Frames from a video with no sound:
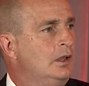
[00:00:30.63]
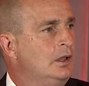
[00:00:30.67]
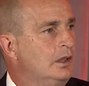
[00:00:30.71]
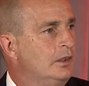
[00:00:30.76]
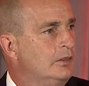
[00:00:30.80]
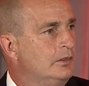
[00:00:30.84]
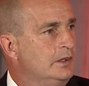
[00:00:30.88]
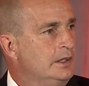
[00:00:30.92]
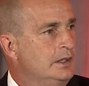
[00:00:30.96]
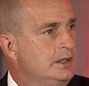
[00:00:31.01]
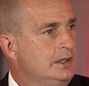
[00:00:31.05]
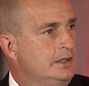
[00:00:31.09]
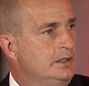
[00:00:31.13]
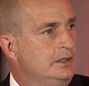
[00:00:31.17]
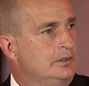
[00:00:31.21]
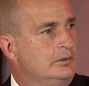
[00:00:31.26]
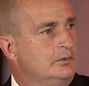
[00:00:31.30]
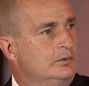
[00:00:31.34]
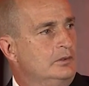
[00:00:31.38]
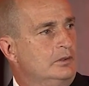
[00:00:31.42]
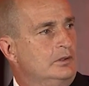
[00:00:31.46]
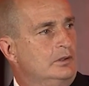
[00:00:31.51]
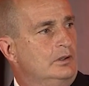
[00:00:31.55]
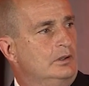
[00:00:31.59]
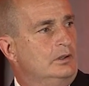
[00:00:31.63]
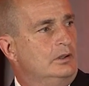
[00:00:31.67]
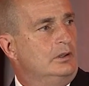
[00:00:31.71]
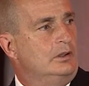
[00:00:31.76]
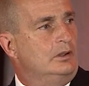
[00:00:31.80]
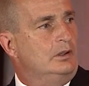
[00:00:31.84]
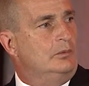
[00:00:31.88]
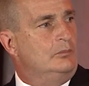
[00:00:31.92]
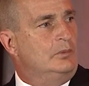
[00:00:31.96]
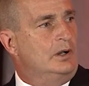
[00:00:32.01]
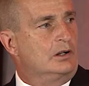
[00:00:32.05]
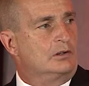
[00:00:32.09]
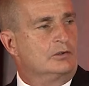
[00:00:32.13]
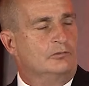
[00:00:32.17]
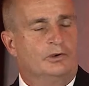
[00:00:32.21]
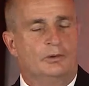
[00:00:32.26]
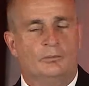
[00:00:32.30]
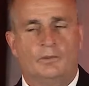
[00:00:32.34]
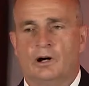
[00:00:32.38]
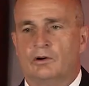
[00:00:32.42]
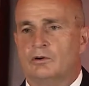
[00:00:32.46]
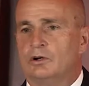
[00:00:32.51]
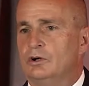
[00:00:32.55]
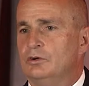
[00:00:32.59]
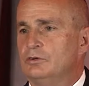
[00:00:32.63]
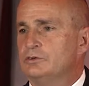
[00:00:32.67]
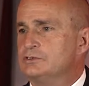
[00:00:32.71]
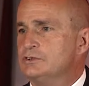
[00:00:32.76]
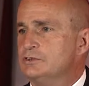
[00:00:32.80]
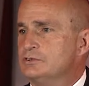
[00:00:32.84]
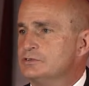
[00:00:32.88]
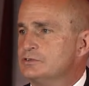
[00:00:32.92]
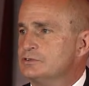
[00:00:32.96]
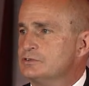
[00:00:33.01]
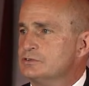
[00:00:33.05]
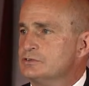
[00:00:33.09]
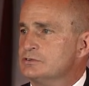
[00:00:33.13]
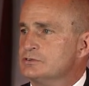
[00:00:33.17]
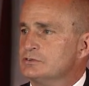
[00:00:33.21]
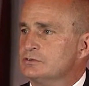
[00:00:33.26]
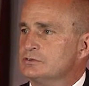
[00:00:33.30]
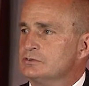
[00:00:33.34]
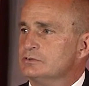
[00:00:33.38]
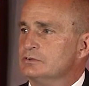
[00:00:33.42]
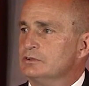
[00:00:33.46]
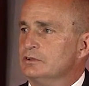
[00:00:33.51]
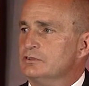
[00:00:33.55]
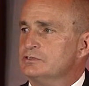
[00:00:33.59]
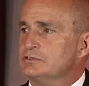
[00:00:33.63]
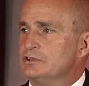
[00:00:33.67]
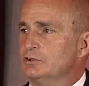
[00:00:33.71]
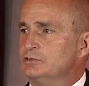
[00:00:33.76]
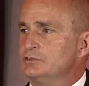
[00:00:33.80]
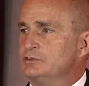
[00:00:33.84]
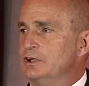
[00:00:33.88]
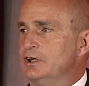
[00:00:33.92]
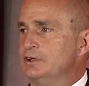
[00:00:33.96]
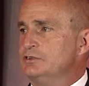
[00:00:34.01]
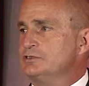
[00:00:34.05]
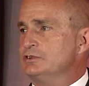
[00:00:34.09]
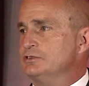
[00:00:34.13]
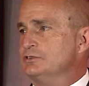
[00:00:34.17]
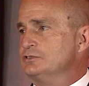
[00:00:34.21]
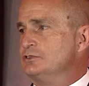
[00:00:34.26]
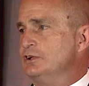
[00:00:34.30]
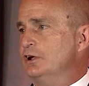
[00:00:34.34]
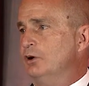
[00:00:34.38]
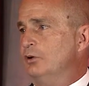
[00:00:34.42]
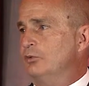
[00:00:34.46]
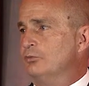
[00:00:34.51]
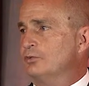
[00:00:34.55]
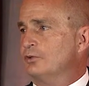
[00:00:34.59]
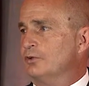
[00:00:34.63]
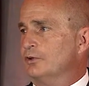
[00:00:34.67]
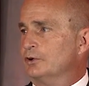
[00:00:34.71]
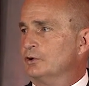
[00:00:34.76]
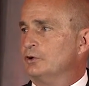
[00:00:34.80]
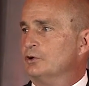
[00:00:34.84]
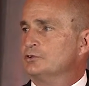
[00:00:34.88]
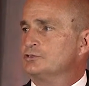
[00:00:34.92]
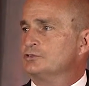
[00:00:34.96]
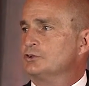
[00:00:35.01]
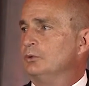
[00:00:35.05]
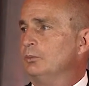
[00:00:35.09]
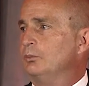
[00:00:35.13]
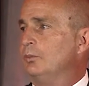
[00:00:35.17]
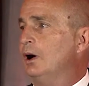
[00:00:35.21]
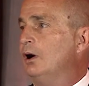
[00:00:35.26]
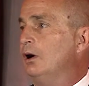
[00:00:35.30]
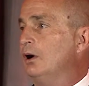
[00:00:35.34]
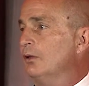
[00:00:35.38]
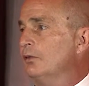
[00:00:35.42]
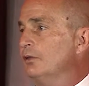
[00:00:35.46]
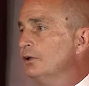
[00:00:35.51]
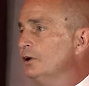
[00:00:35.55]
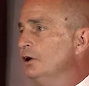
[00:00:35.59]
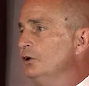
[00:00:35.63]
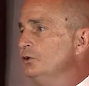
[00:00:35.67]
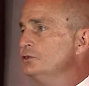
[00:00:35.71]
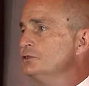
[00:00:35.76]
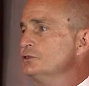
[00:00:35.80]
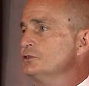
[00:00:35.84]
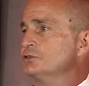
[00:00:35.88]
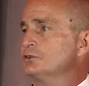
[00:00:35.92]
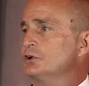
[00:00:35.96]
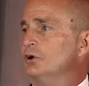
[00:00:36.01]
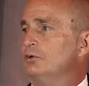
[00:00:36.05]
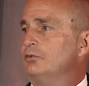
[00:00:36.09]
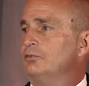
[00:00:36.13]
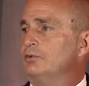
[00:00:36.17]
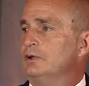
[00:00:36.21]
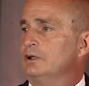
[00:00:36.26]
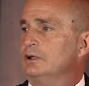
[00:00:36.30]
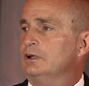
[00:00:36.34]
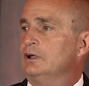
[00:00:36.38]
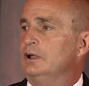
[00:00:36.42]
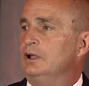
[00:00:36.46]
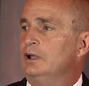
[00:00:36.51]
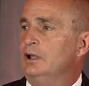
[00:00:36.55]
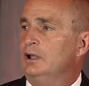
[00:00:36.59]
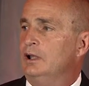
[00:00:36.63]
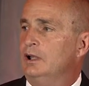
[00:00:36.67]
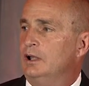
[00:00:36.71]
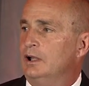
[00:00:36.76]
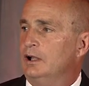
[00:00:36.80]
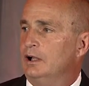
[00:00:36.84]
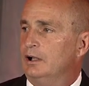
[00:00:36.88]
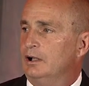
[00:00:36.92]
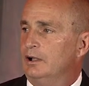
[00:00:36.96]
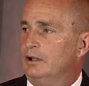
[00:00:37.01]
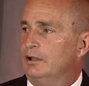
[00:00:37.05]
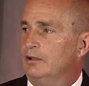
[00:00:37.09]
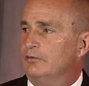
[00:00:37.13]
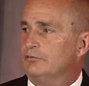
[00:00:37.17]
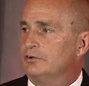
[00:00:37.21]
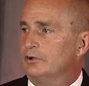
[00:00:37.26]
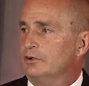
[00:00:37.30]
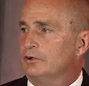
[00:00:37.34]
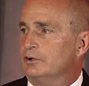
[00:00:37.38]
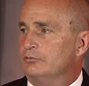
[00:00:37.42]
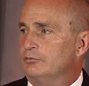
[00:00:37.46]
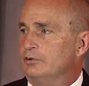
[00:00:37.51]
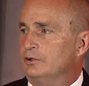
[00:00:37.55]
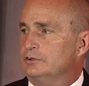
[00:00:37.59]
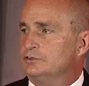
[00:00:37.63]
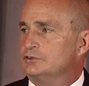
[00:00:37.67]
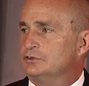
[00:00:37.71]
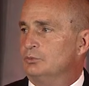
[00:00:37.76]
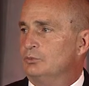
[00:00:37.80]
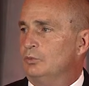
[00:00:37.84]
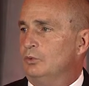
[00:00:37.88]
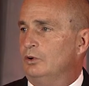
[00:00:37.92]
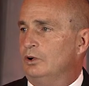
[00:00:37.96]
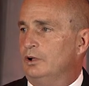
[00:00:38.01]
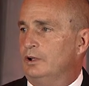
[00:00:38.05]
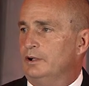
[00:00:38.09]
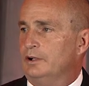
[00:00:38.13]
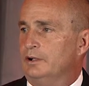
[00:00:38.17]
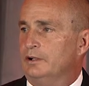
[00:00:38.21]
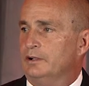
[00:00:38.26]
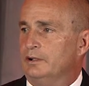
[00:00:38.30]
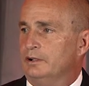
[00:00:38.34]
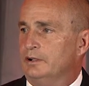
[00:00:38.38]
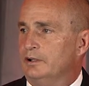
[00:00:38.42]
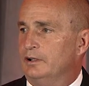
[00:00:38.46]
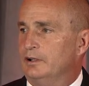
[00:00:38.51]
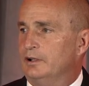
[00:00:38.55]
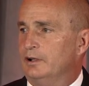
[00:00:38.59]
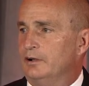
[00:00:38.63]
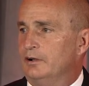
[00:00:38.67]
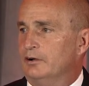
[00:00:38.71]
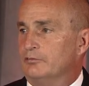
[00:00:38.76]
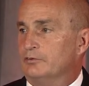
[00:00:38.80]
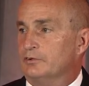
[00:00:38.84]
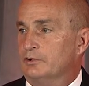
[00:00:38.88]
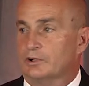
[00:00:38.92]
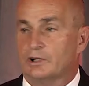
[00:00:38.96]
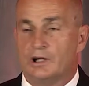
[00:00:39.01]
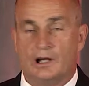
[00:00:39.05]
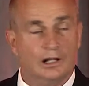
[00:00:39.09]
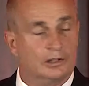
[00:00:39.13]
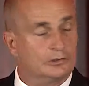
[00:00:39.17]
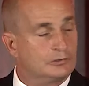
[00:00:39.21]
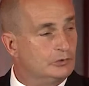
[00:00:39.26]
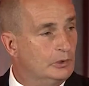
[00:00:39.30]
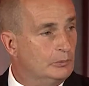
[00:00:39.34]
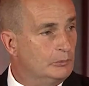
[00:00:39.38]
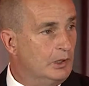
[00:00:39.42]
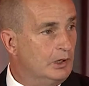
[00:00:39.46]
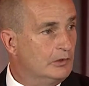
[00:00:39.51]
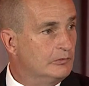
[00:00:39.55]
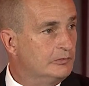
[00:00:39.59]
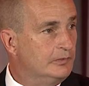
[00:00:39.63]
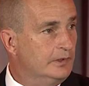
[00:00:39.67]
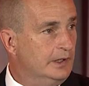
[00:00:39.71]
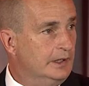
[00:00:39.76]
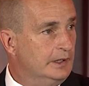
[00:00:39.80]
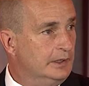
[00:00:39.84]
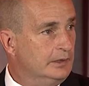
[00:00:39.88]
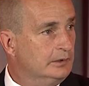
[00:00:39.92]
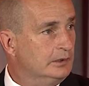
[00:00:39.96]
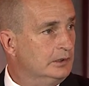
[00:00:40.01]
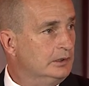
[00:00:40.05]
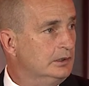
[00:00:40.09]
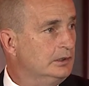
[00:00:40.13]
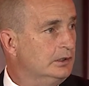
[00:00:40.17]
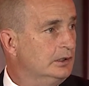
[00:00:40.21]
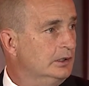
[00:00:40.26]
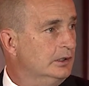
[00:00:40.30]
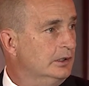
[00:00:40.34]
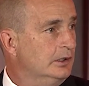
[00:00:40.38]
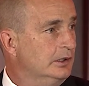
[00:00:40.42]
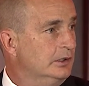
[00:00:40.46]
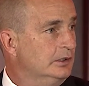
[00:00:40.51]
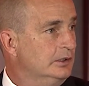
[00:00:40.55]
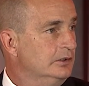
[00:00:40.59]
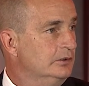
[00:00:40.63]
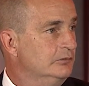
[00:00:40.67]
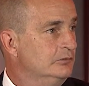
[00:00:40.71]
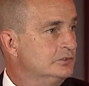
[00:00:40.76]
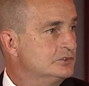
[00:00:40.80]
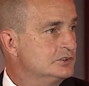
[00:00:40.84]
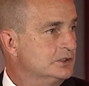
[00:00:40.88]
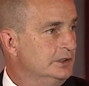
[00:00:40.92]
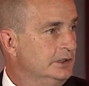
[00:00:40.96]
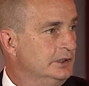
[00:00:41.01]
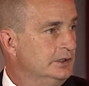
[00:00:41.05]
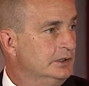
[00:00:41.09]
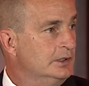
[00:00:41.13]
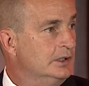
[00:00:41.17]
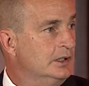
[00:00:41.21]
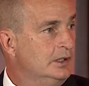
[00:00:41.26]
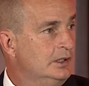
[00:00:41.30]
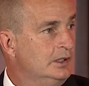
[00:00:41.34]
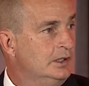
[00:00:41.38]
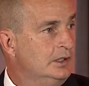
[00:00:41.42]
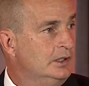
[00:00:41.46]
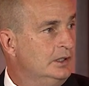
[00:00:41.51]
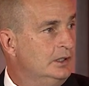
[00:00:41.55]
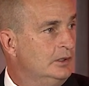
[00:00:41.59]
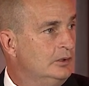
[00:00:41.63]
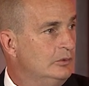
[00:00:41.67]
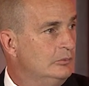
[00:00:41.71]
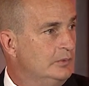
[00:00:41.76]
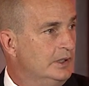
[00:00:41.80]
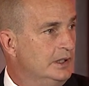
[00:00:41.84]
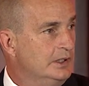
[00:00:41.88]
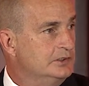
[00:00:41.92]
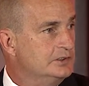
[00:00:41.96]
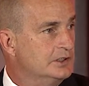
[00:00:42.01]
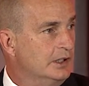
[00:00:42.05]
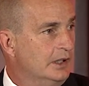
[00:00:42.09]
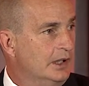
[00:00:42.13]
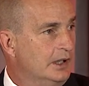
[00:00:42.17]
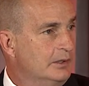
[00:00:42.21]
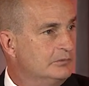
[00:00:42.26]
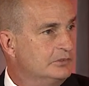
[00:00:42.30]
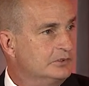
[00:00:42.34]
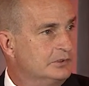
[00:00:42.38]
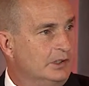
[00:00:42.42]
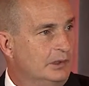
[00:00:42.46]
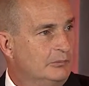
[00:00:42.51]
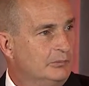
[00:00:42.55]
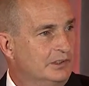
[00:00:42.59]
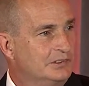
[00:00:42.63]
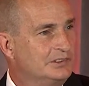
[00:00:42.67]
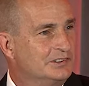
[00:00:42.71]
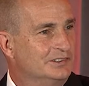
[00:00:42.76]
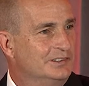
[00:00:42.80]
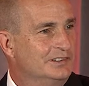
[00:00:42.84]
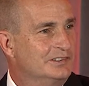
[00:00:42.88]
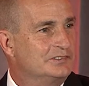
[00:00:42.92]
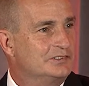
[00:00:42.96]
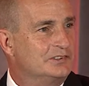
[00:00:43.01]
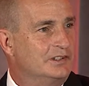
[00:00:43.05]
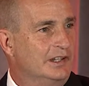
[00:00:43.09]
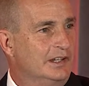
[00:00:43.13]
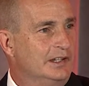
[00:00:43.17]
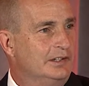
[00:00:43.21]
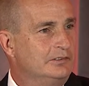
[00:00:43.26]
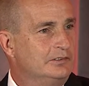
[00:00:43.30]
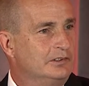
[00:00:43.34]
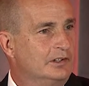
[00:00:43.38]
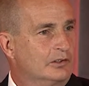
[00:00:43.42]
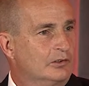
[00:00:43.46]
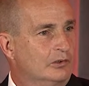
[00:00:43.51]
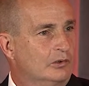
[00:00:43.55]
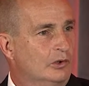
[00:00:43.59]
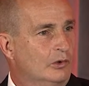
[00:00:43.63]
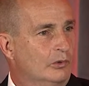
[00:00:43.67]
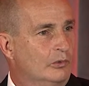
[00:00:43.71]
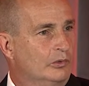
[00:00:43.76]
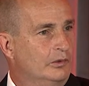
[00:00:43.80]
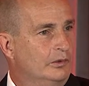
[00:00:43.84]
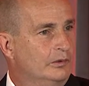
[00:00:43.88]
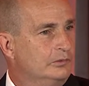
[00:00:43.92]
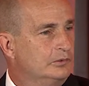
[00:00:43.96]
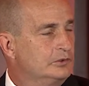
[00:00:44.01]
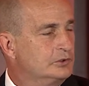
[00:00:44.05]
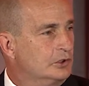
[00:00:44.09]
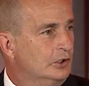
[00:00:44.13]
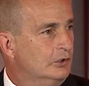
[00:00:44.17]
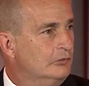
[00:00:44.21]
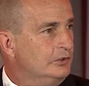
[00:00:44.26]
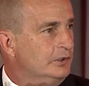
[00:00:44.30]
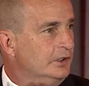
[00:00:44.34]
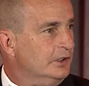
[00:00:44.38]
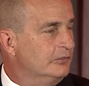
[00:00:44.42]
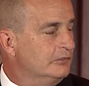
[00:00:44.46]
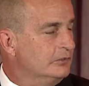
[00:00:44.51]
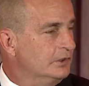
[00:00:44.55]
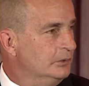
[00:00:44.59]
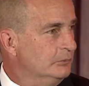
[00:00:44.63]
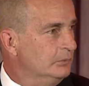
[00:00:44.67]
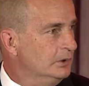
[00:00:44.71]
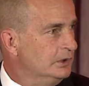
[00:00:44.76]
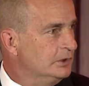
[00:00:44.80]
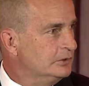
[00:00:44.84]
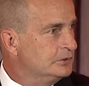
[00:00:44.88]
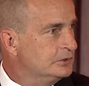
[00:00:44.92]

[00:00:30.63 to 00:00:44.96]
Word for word: The American Football Coaches Association is known for the crystal ball, the coaches trophy. Uh, if you're a Division One, uh, if you're a college football fan, uh, you've seen many times. Not much in this state. Y'all don't hold the trophy up very much.